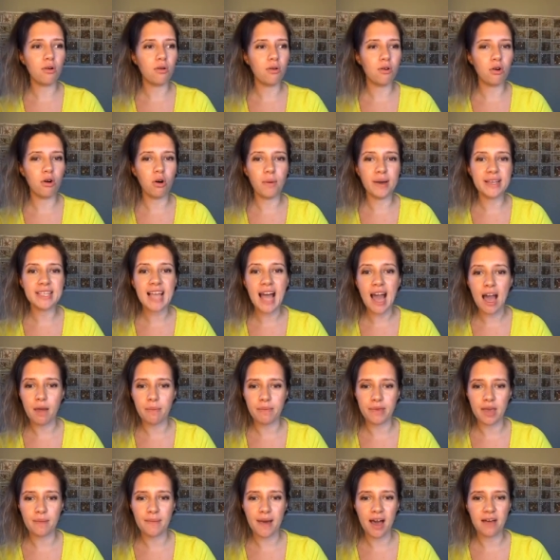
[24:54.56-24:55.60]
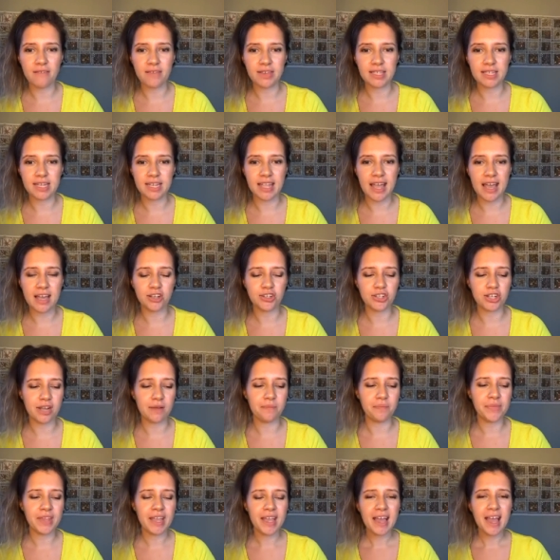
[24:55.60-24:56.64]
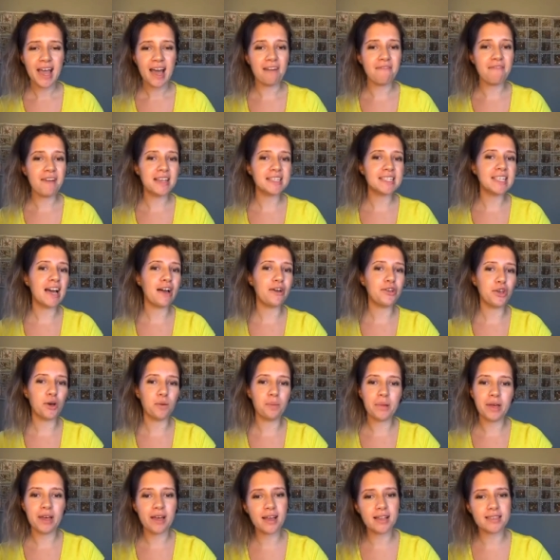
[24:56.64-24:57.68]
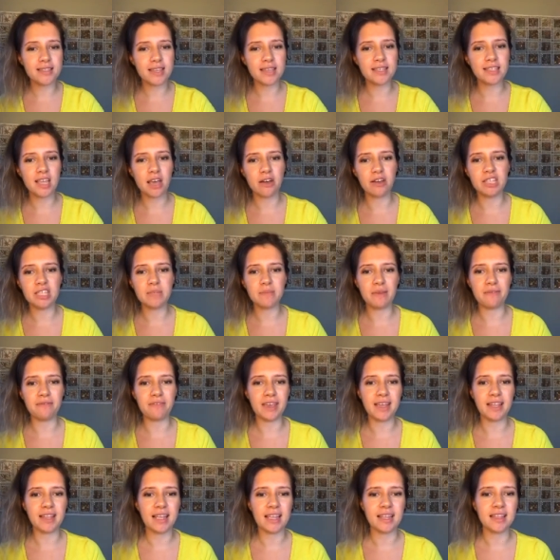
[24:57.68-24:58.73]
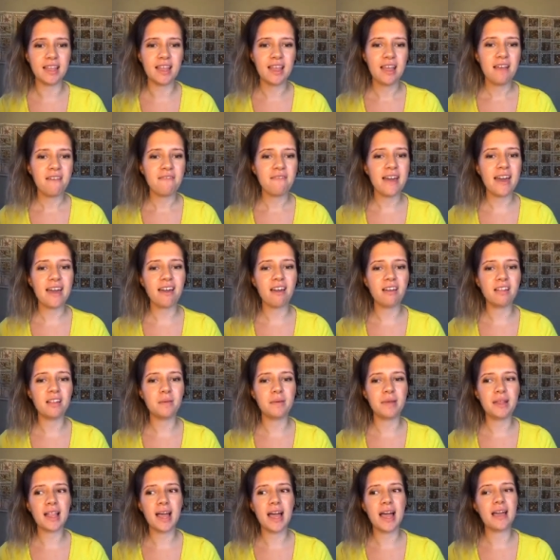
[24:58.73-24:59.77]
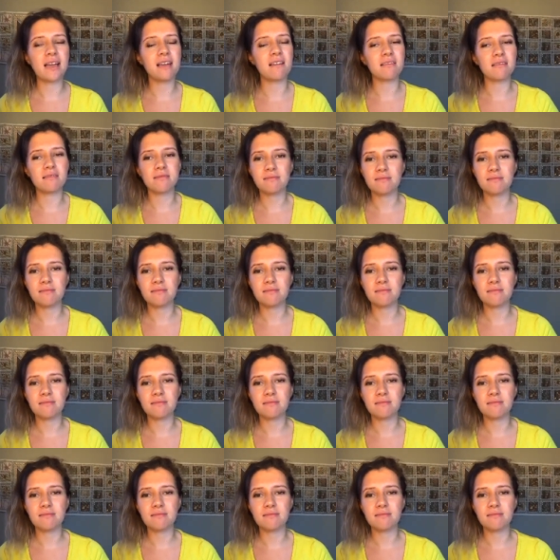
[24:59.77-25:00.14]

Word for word: always happy about this connection and that's how your person's going to be feeling they're going to be like